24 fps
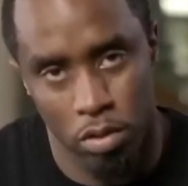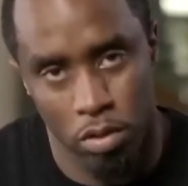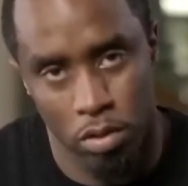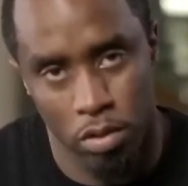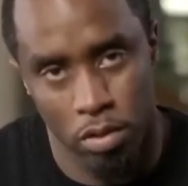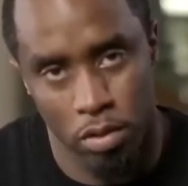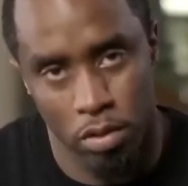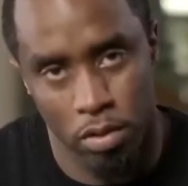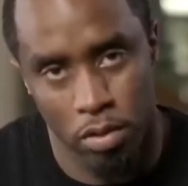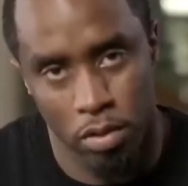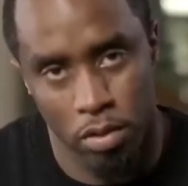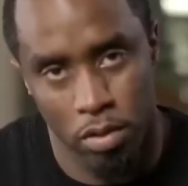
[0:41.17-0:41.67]
with an
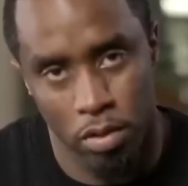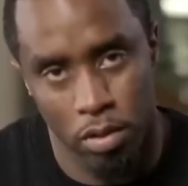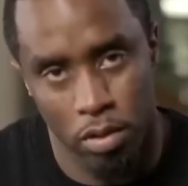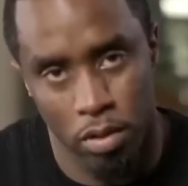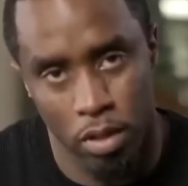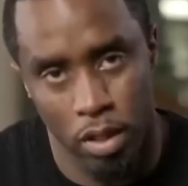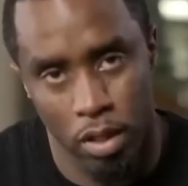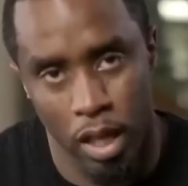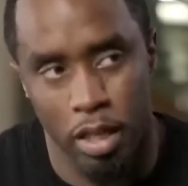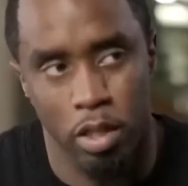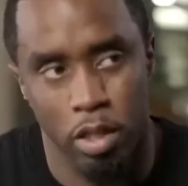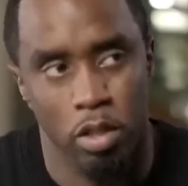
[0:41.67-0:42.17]
immediate
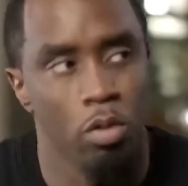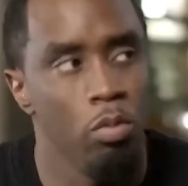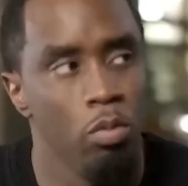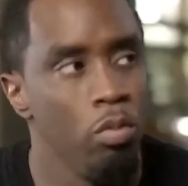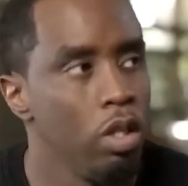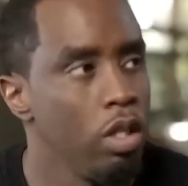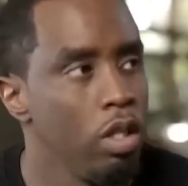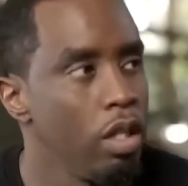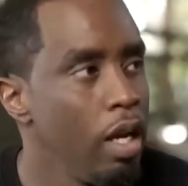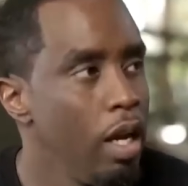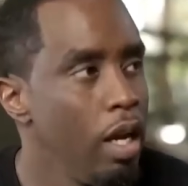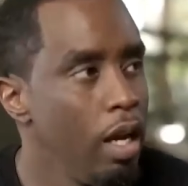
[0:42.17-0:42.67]

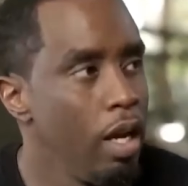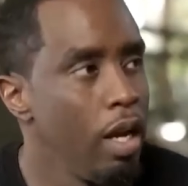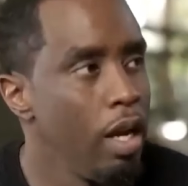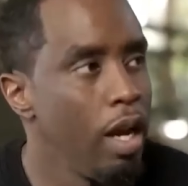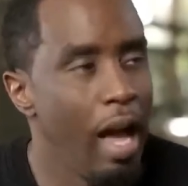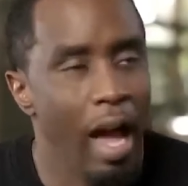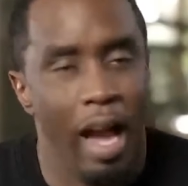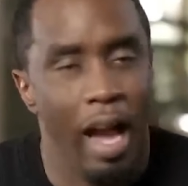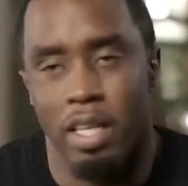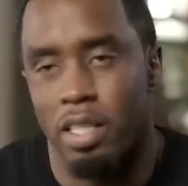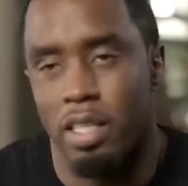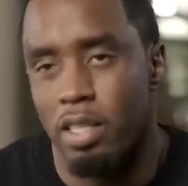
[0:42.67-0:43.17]
response to the
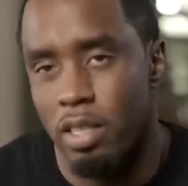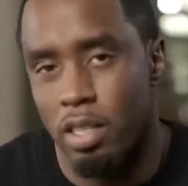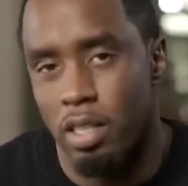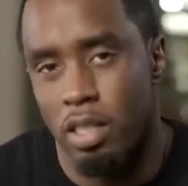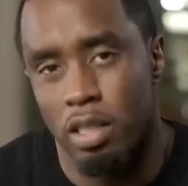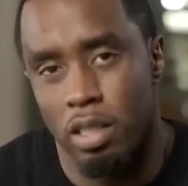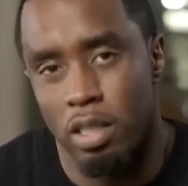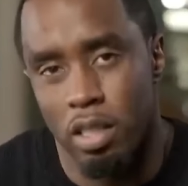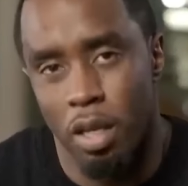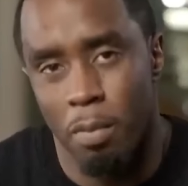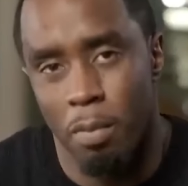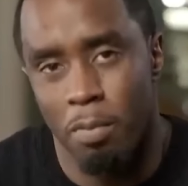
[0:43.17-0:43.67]
incredibly
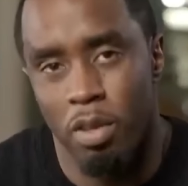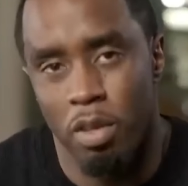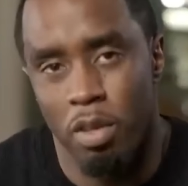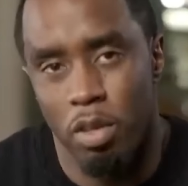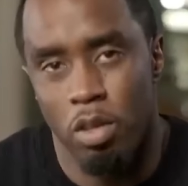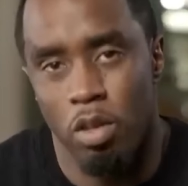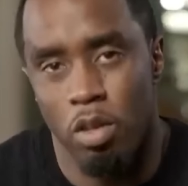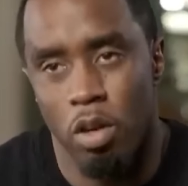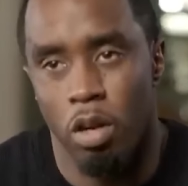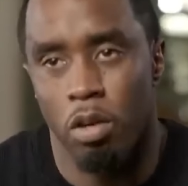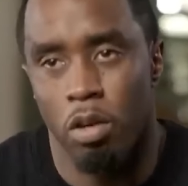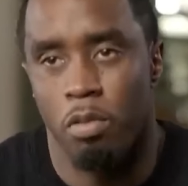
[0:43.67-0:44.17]
disturbing
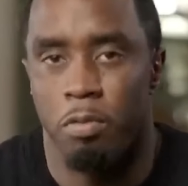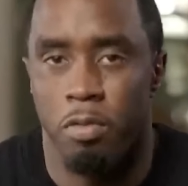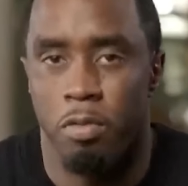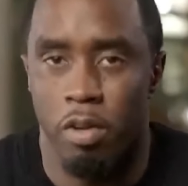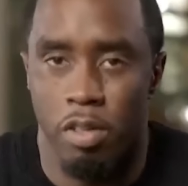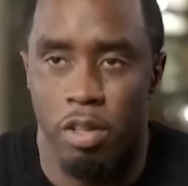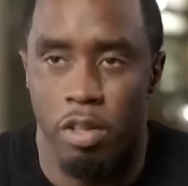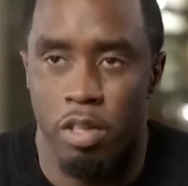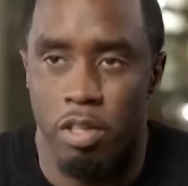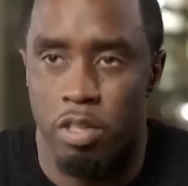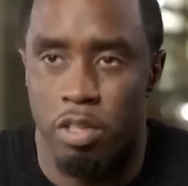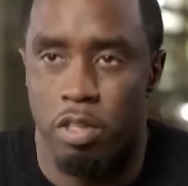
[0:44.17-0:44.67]
surveillance
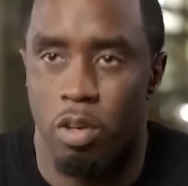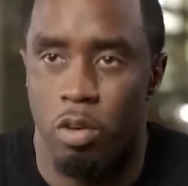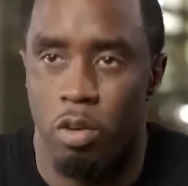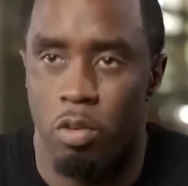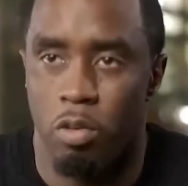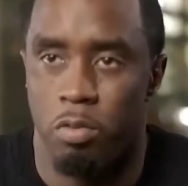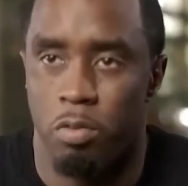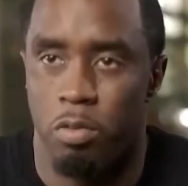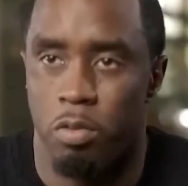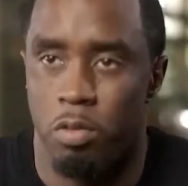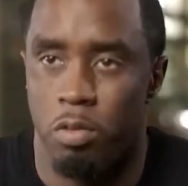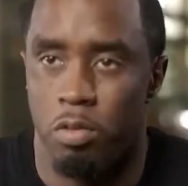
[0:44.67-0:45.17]
video
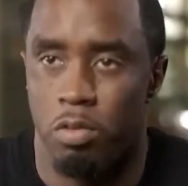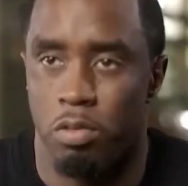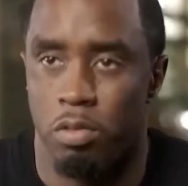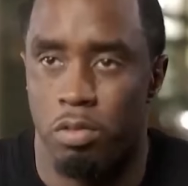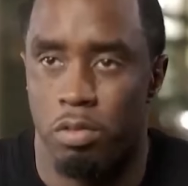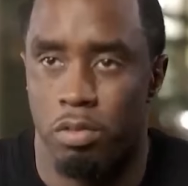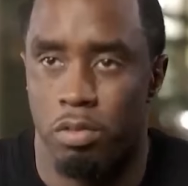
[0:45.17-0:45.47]
obtained by